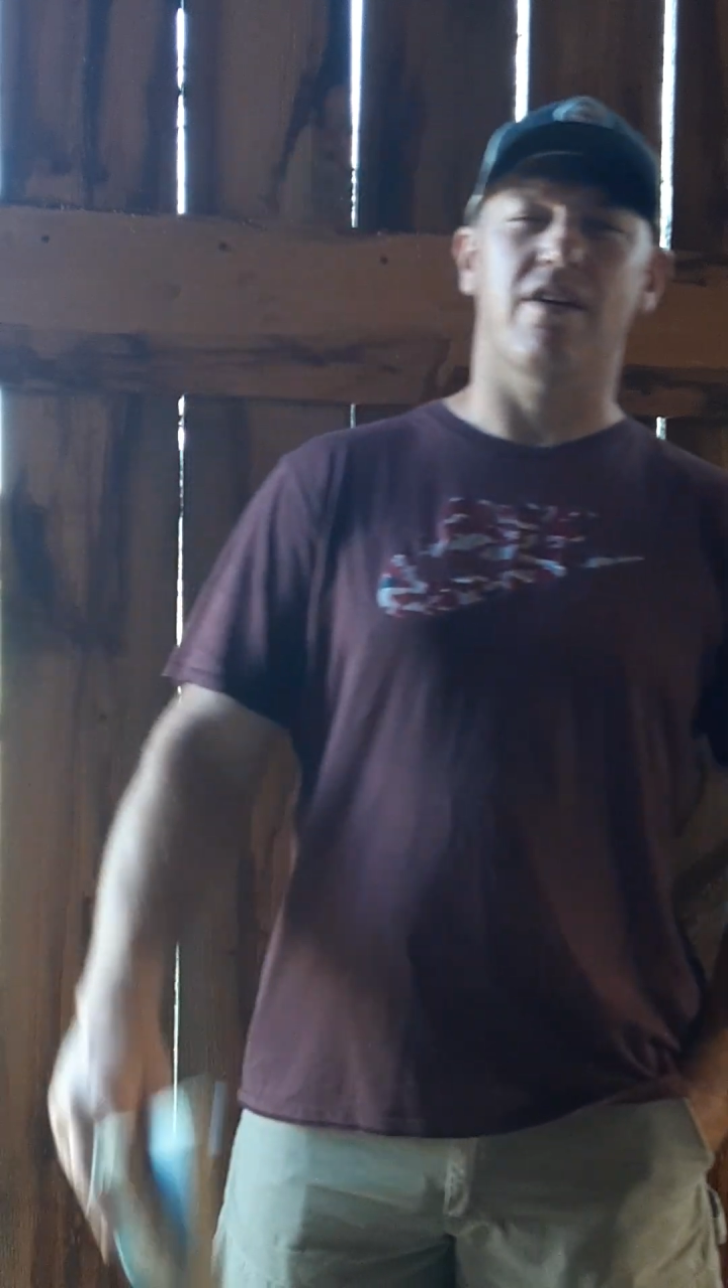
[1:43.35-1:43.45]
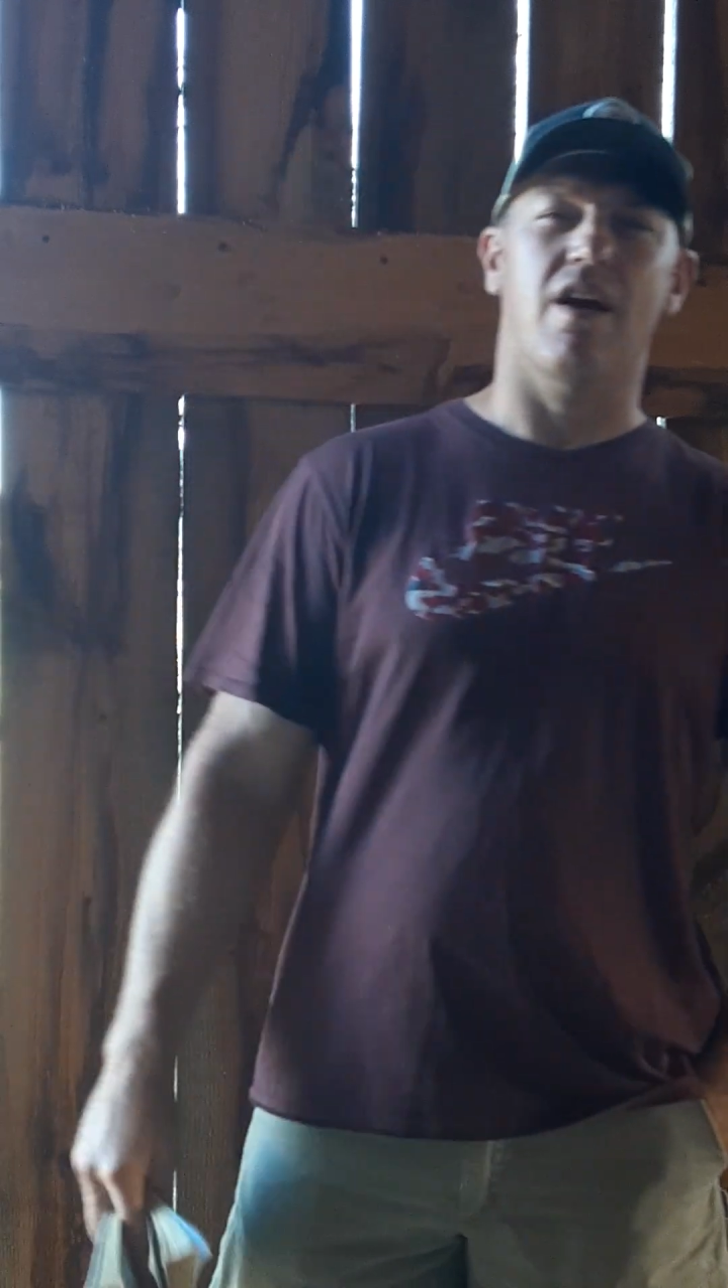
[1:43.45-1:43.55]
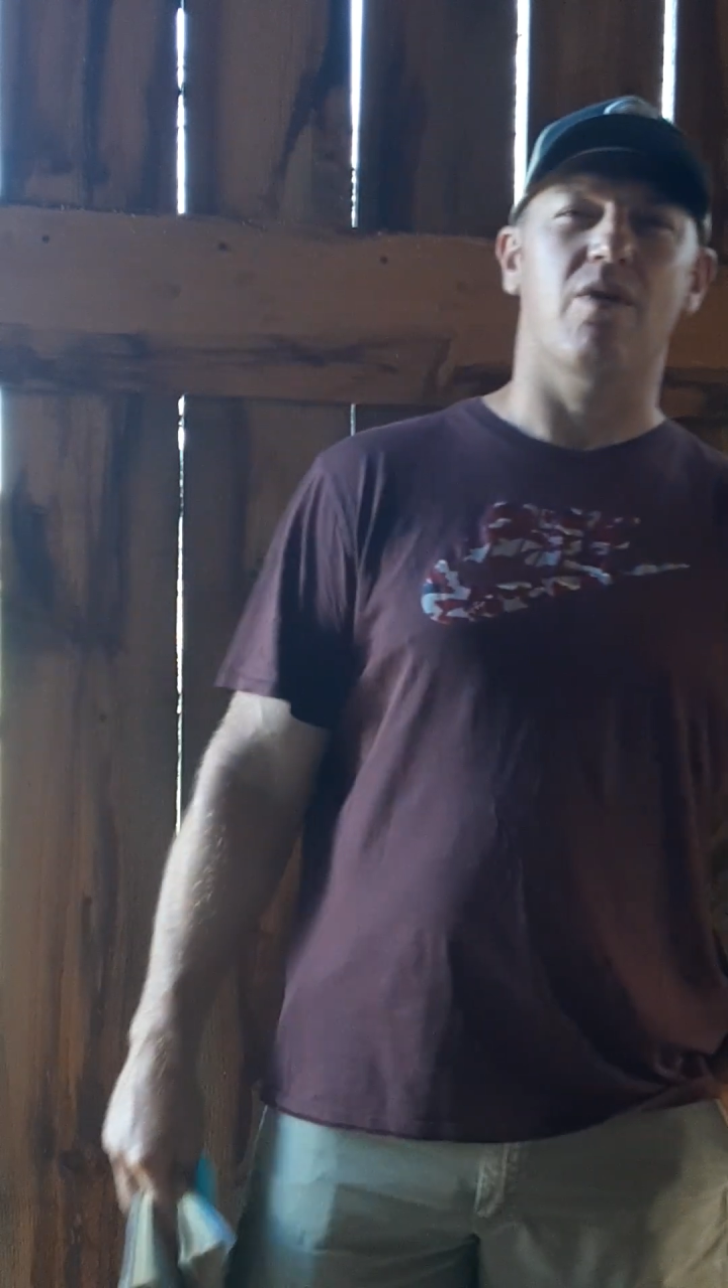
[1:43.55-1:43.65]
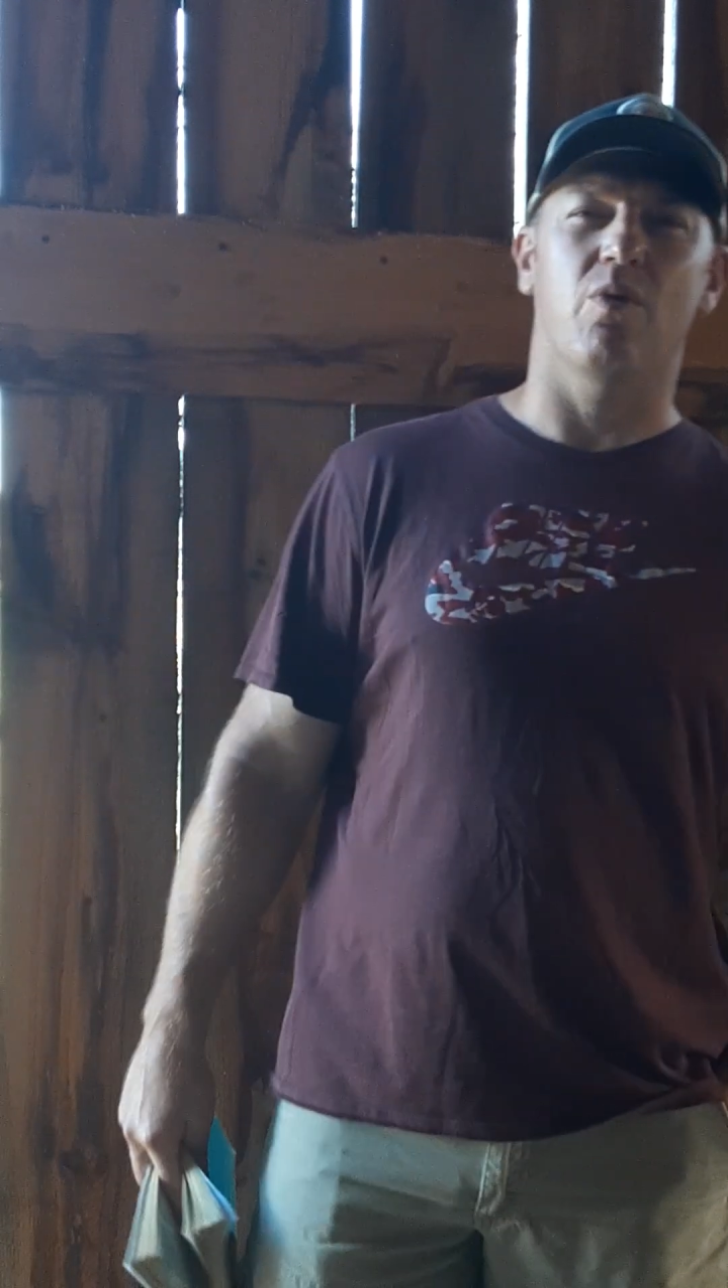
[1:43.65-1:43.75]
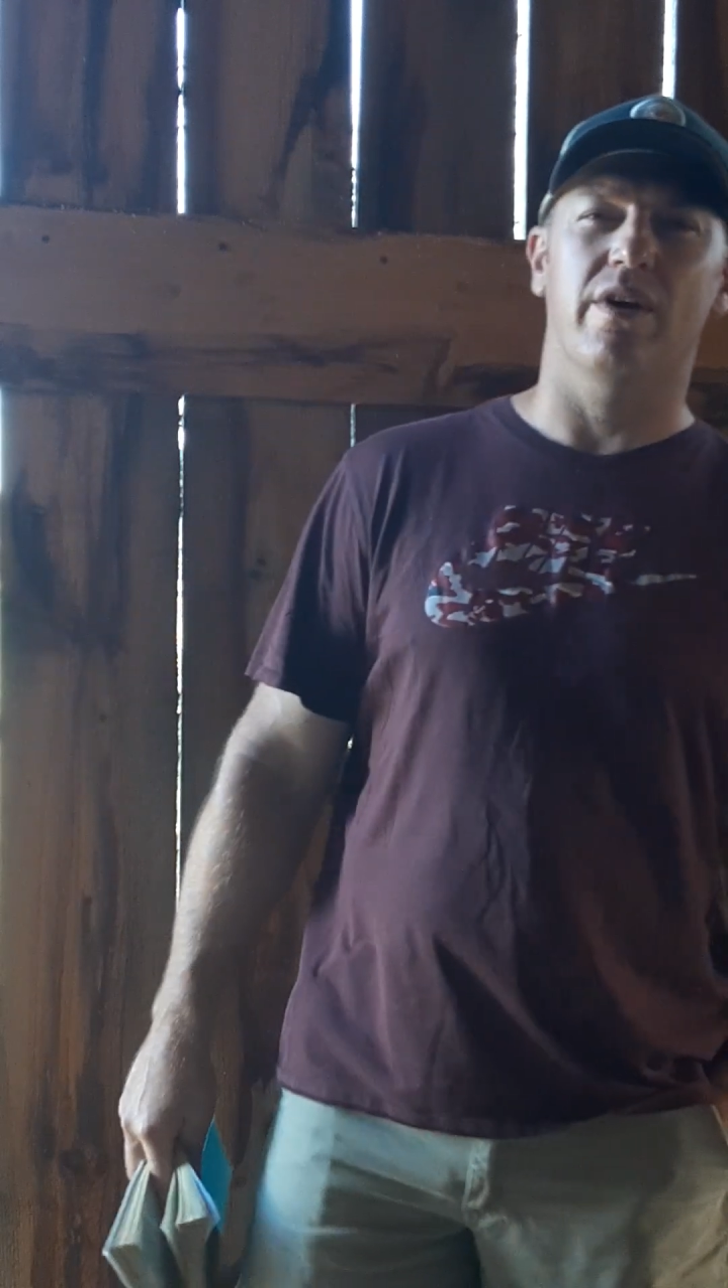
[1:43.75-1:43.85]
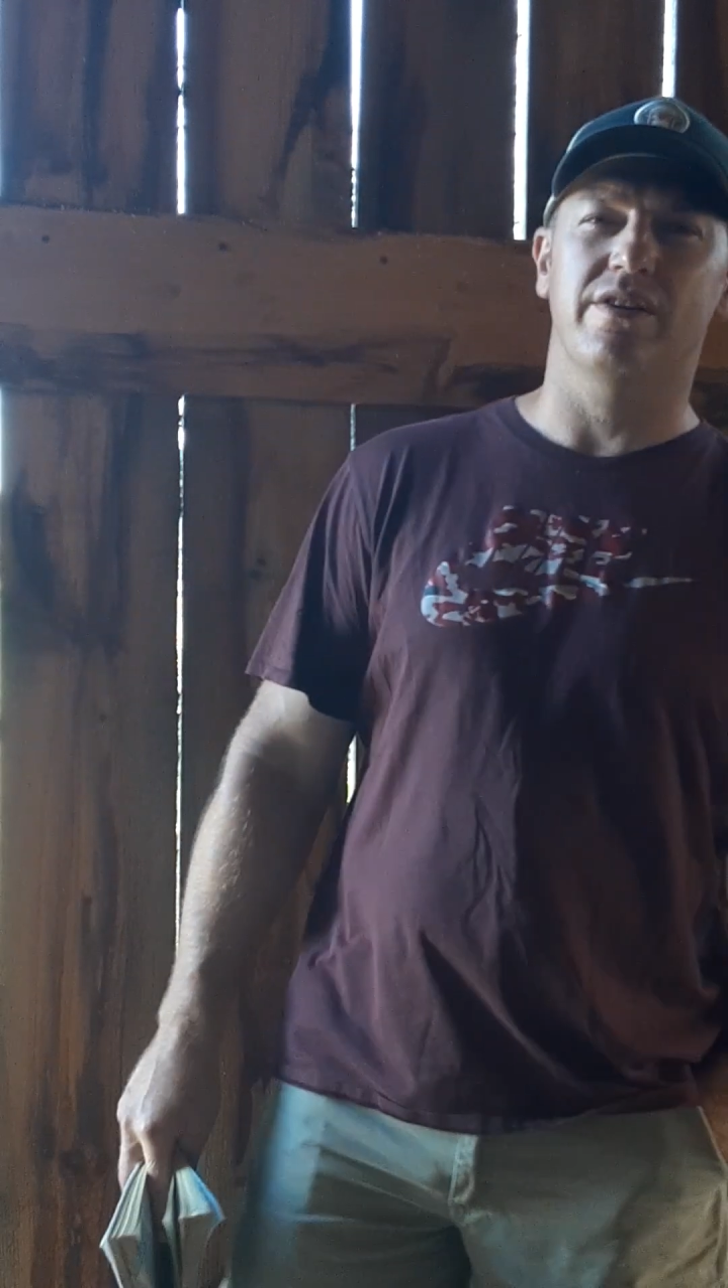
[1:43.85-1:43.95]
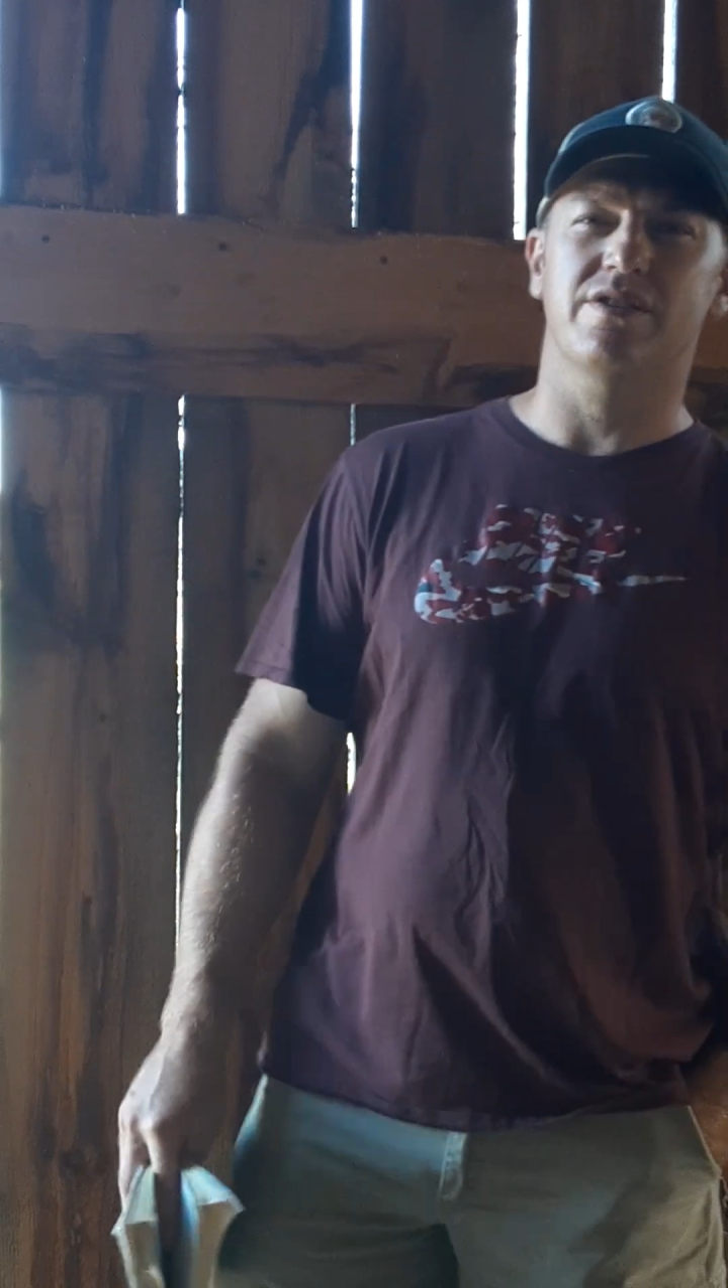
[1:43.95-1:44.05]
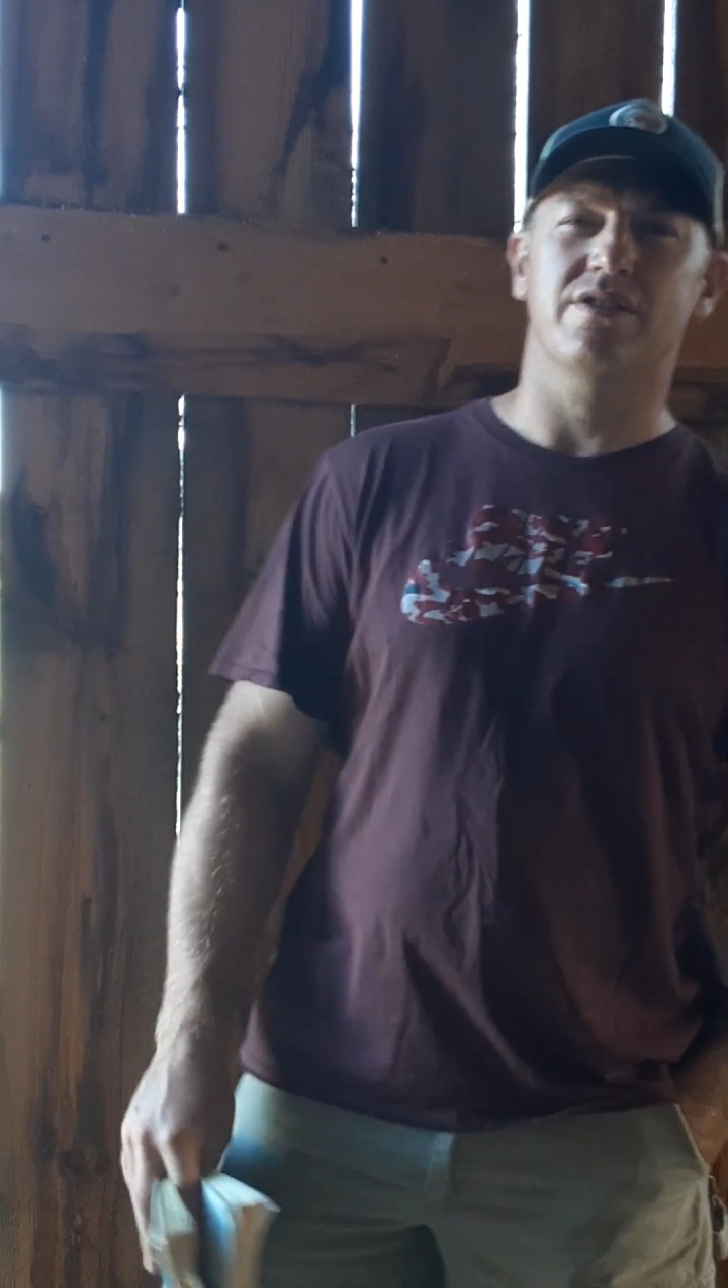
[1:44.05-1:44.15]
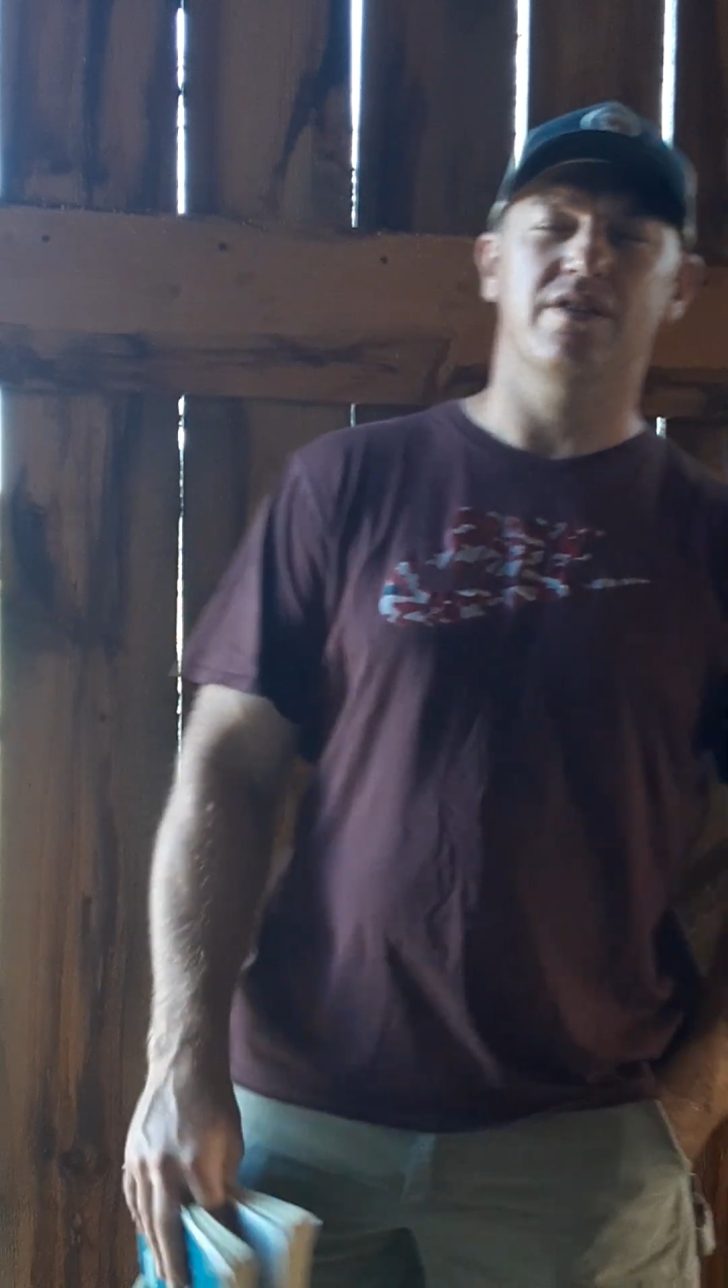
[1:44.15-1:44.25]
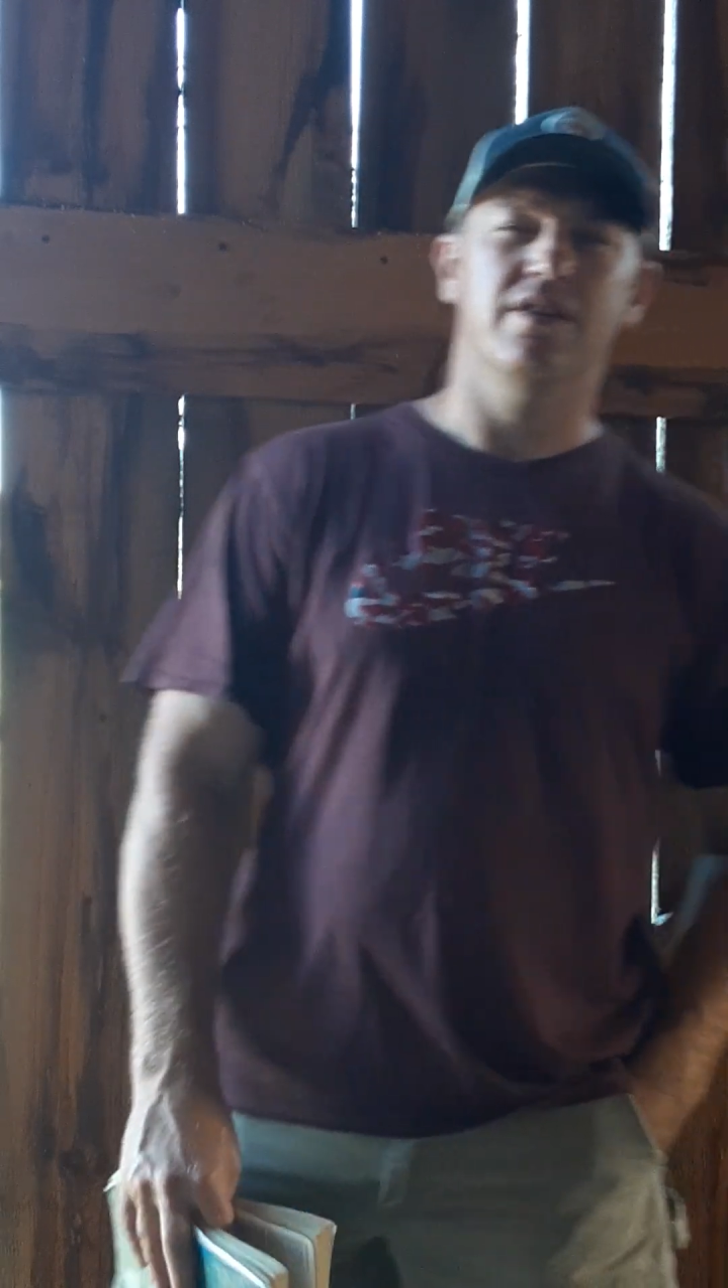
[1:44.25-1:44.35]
heart? What is